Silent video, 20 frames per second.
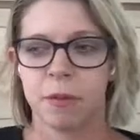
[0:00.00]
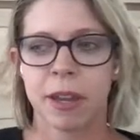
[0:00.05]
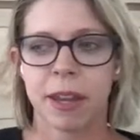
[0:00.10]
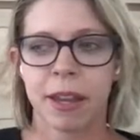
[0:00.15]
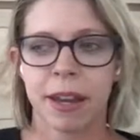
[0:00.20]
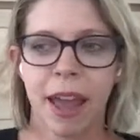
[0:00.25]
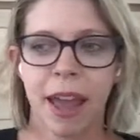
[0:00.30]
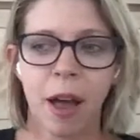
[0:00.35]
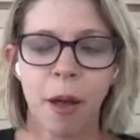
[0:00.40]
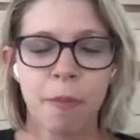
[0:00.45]
we
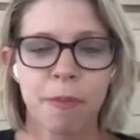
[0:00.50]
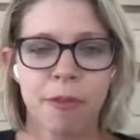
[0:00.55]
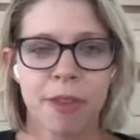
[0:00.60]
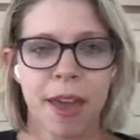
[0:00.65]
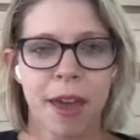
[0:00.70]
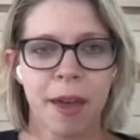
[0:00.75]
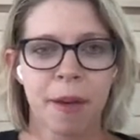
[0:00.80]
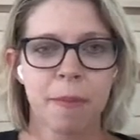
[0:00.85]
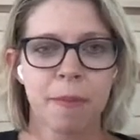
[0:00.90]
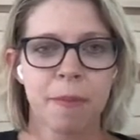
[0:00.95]
can help
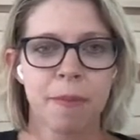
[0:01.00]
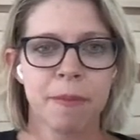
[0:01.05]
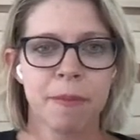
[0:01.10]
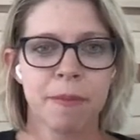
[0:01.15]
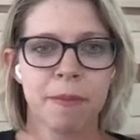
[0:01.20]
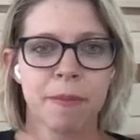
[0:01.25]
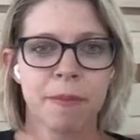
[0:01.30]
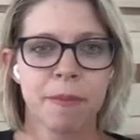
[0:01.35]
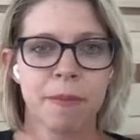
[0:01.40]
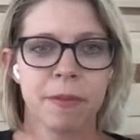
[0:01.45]
them
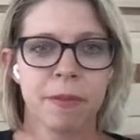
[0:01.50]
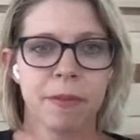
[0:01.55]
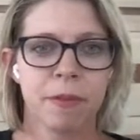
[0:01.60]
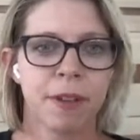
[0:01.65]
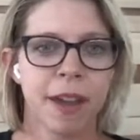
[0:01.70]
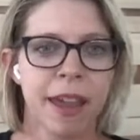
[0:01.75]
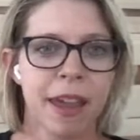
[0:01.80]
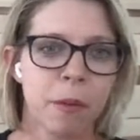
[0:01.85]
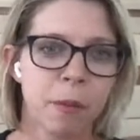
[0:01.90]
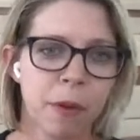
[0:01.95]

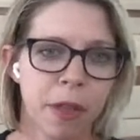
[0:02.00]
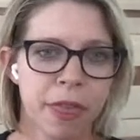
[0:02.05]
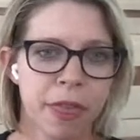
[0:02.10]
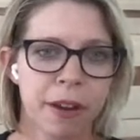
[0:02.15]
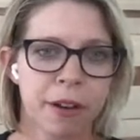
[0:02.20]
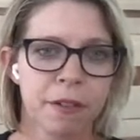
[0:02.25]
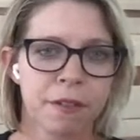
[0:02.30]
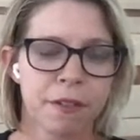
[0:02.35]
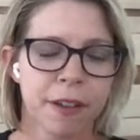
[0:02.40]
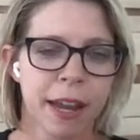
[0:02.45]
fight what
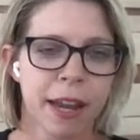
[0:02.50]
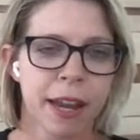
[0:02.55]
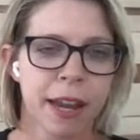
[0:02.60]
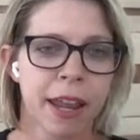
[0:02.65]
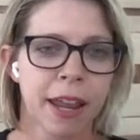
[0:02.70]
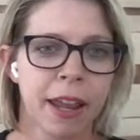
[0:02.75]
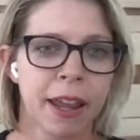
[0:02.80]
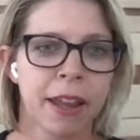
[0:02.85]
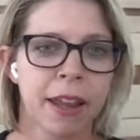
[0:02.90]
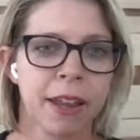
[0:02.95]
they're
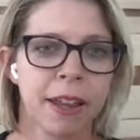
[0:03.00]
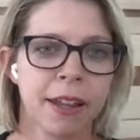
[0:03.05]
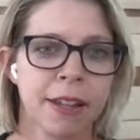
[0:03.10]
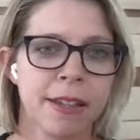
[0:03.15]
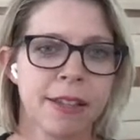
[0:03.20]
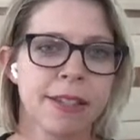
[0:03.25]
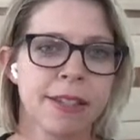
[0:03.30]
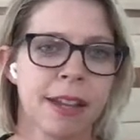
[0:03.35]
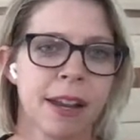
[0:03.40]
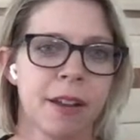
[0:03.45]
fighting
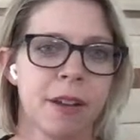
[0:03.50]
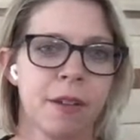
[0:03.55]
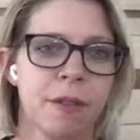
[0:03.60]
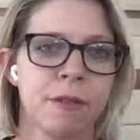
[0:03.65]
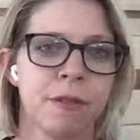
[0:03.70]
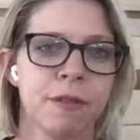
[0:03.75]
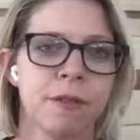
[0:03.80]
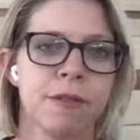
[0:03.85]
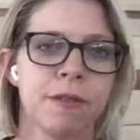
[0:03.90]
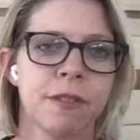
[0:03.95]
instead
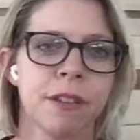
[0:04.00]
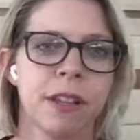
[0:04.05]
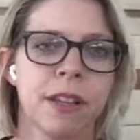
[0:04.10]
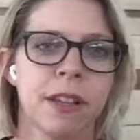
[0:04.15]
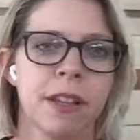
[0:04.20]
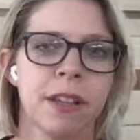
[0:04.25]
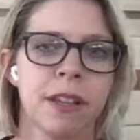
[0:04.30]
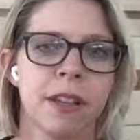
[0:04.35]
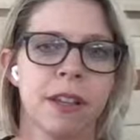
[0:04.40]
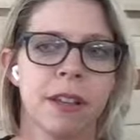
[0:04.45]
of
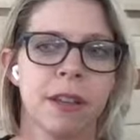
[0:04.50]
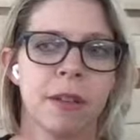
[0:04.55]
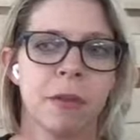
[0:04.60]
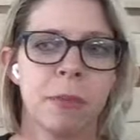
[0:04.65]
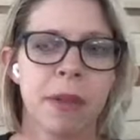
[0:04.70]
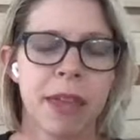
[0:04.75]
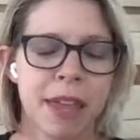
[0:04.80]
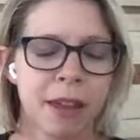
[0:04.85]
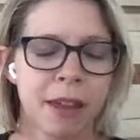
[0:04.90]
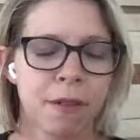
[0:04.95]

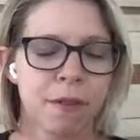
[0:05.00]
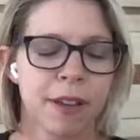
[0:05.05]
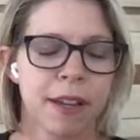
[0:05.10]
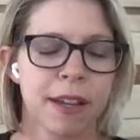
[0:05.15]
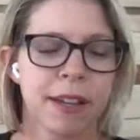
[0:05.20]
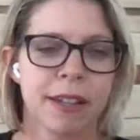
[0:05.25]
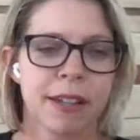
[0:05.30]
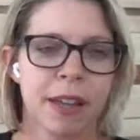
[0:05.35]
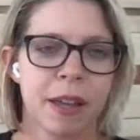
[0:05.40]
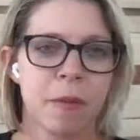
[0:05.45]
being a
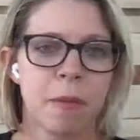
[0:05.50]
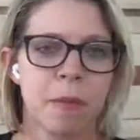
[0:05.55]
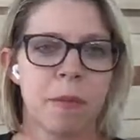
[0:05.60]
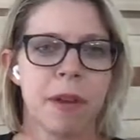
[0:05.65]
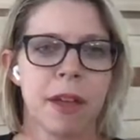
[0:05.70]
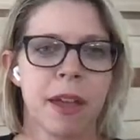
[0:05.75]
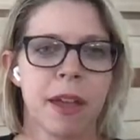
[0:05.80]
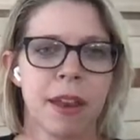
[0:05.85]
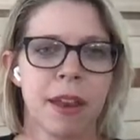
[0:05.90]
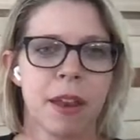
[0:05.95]

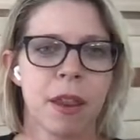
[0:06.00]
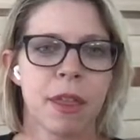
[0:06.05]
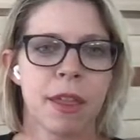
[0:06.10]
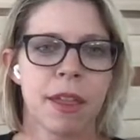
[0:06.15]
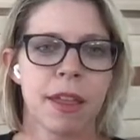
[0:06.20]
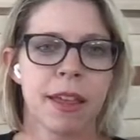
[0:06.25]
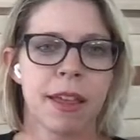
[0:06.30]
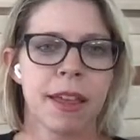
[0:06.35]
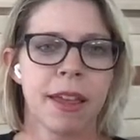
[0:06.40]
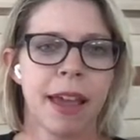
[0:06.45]
victim and
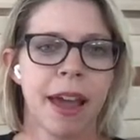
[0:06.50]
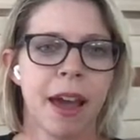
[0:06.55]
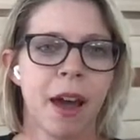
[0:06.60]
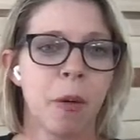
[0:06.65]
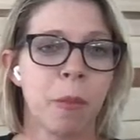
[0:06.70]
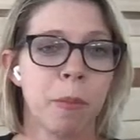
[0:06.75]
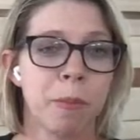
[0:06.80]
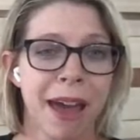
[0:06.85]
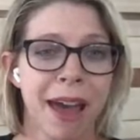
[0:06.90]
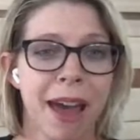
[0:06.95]
thinking
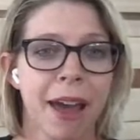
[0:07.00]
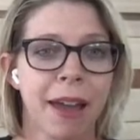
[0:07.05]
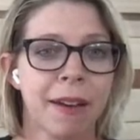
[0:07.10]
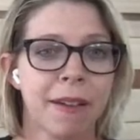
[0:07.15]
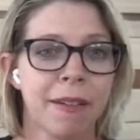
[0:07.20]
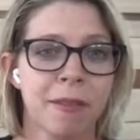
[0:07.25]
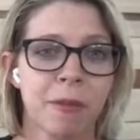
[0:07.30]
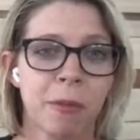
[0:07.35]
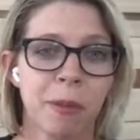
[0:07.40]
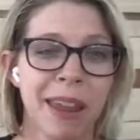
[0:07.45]
how
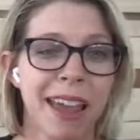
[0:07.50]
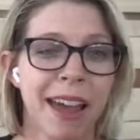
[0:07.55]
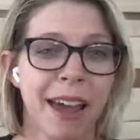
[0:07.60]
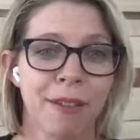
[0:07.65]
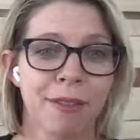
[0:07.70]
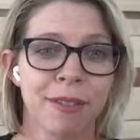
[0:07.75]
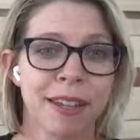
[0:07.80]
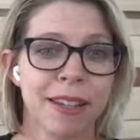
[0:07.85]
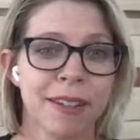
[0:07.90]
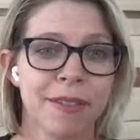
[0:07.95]
bad we
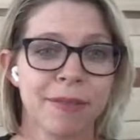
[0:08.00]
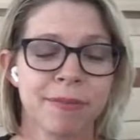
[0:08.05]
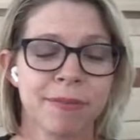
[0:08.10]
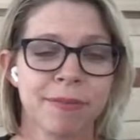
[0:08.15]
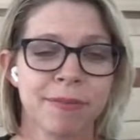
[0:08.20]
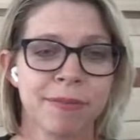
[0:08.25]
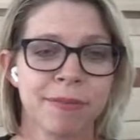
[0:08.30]
have it.